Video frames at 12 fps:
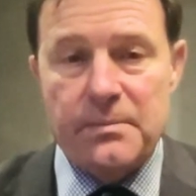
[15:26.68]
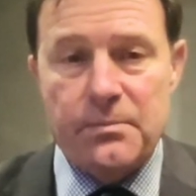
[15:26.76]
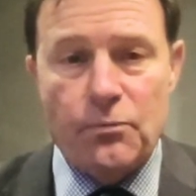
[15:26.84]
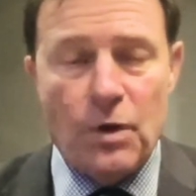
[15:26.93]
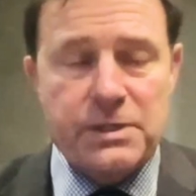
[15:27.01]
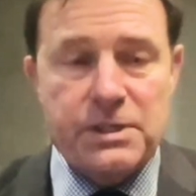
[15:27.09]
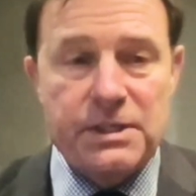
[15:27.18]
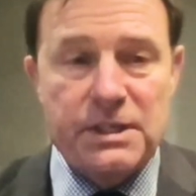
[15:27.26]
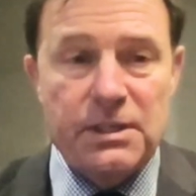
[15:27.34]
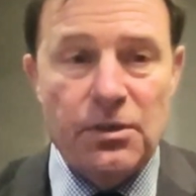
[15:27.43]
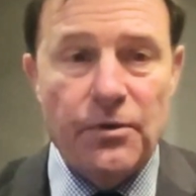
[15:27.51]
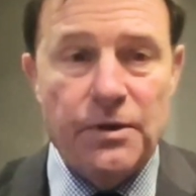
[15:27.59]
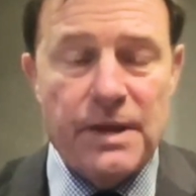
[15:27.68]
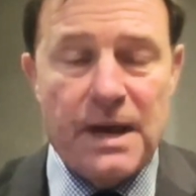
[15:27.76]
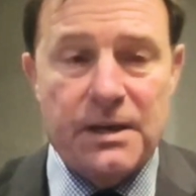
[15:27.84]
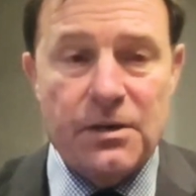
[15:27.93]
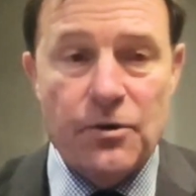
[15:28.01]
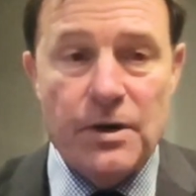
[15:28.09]
Russia didn't honour that
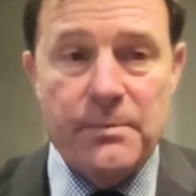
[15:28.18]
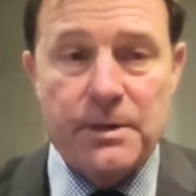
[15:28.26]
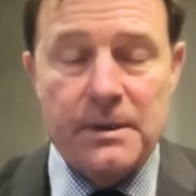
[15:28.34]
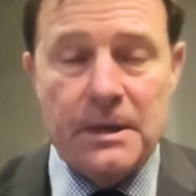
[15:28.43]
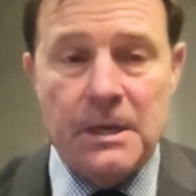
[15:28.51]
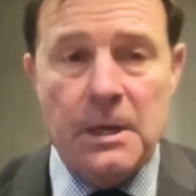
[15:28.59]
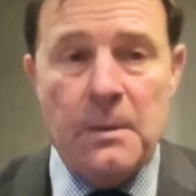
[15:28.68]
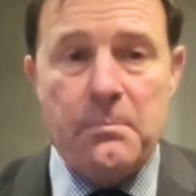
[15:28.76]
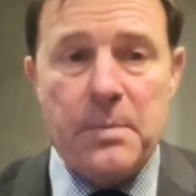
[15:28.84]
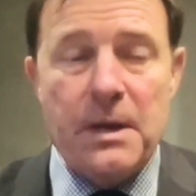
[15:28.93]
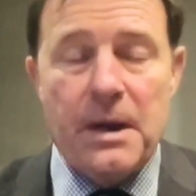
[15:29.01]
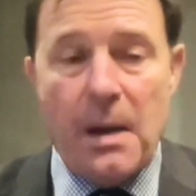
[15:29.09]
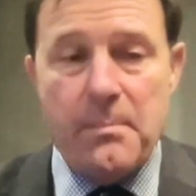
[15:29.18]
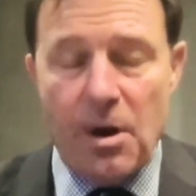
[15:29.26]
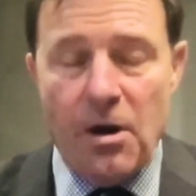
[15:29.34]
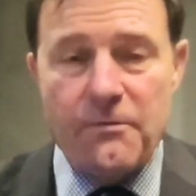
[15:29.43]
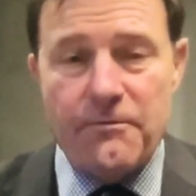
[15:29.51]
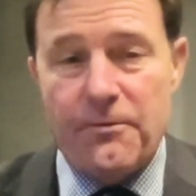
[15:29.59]
agreement. But
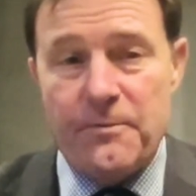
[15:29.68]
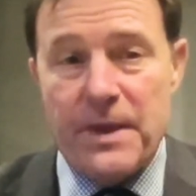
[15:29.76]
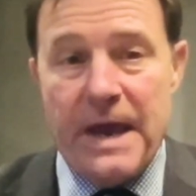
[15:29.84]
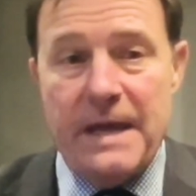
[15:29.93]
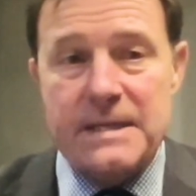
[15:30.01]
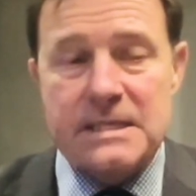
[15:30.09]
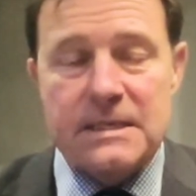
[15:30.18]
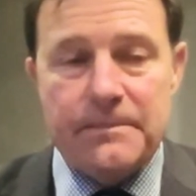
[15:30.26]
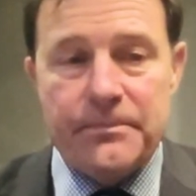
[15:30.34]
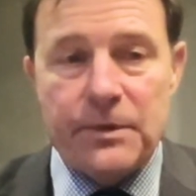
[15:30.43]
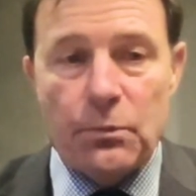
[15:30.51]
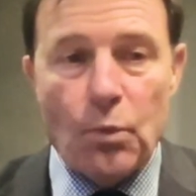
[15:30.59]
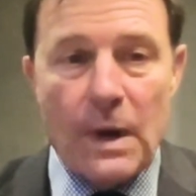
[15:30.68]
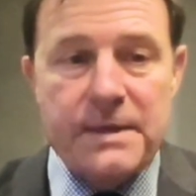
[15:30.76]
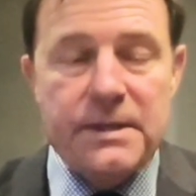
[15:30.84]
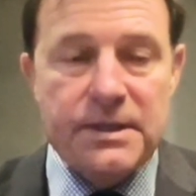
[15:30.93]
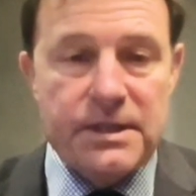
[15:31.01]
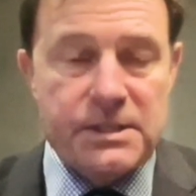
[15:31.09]
apart from that,
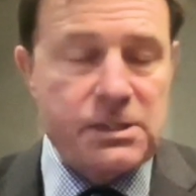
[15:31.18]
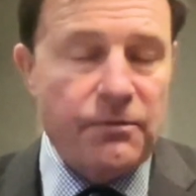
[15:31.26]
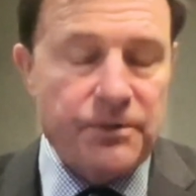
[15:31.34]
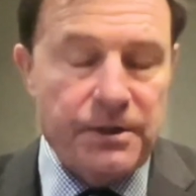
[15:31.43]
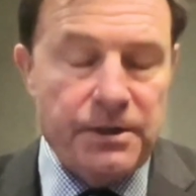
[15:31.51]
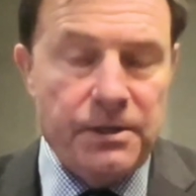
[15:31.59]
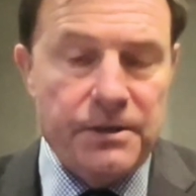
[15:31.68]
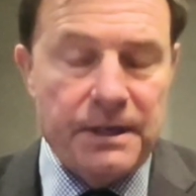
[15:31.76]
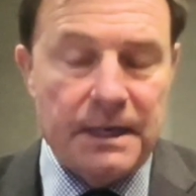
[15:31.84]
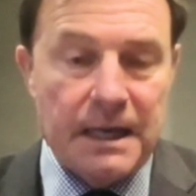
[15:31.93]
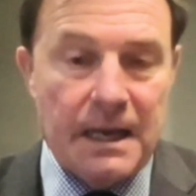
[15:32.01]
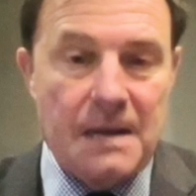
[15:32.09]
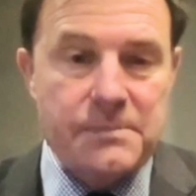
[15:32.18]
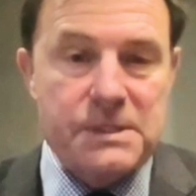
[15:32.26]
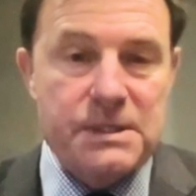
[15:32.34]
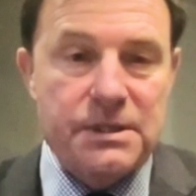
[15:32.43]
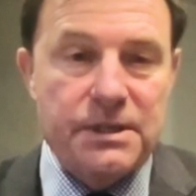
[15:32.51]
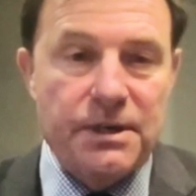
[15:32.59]
when the Soviet Union collapsed in
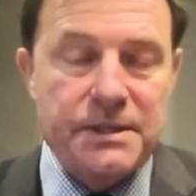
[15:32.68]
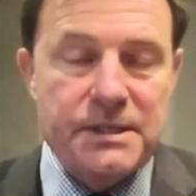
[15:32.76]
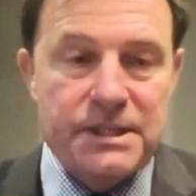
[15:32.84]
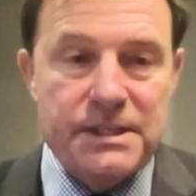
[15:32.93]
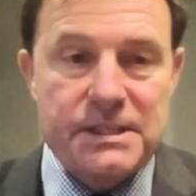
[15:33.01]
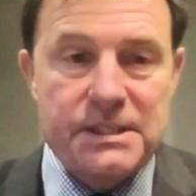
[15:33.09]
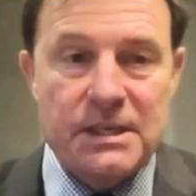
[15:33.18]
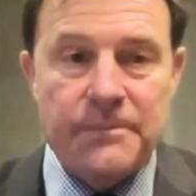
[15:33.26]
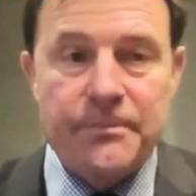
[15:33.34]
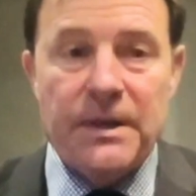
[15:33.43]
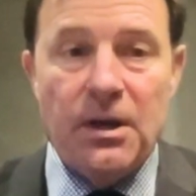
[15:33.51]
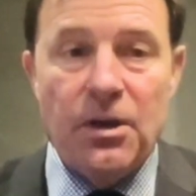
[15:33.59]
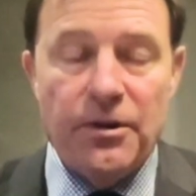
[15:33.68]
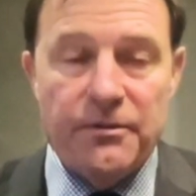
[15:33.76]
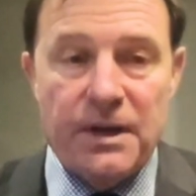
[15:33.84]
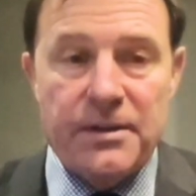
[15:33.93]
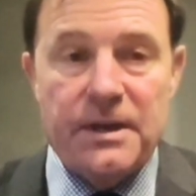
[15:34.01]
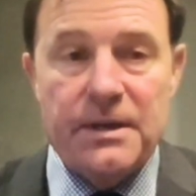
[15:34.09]
the 90s, a lot of
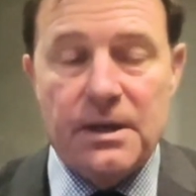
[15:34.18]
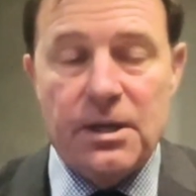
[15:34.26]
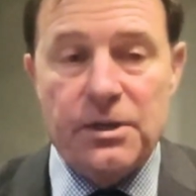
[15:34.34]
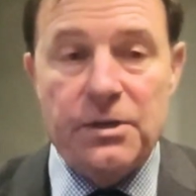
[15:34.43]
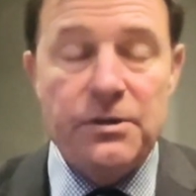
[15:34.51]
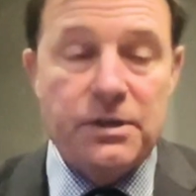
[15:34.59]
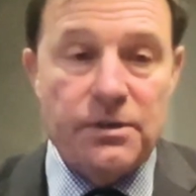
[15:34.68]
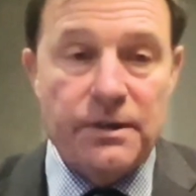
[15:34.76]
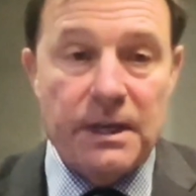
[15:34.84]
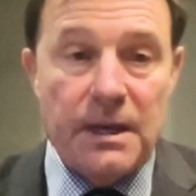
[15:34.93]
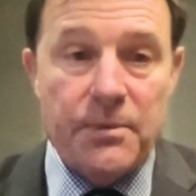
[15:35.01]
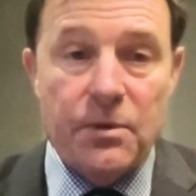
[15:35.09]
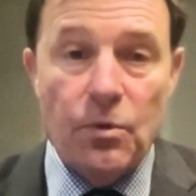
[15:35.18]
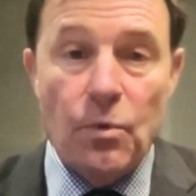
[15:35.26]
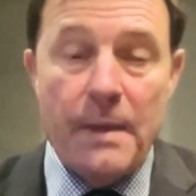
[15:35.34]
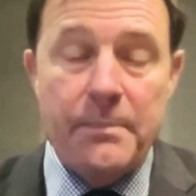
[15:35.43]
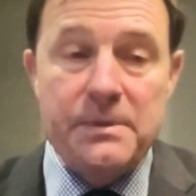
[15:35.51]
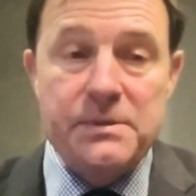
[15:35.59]
other nuclear and chemical
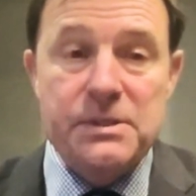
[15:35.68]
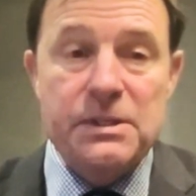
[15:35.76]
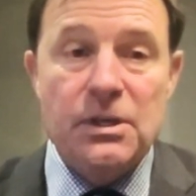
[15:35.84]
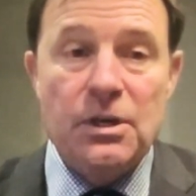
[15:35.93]
weapons